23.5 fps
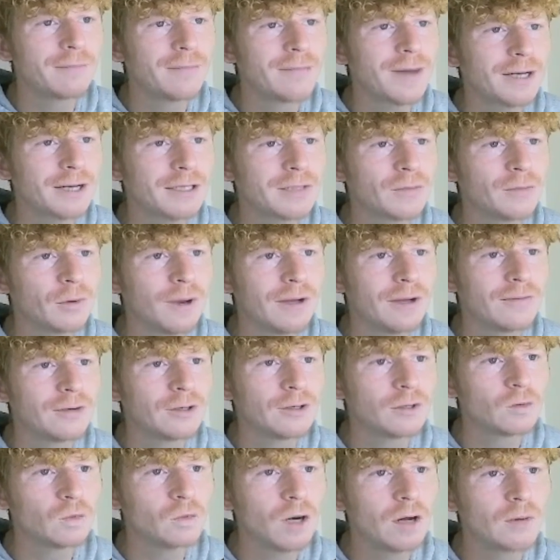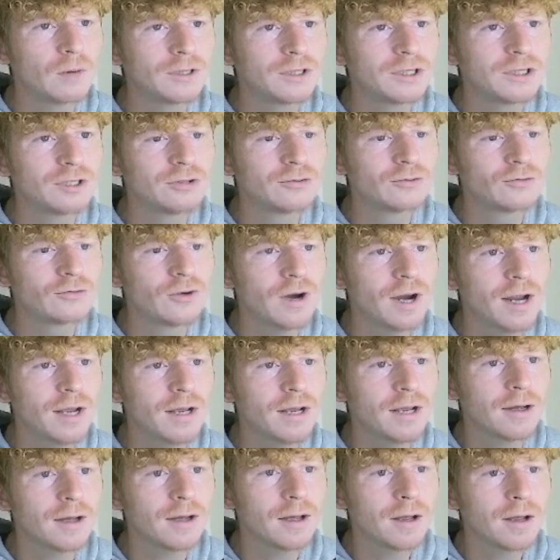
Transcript: maximum level as well, which is great.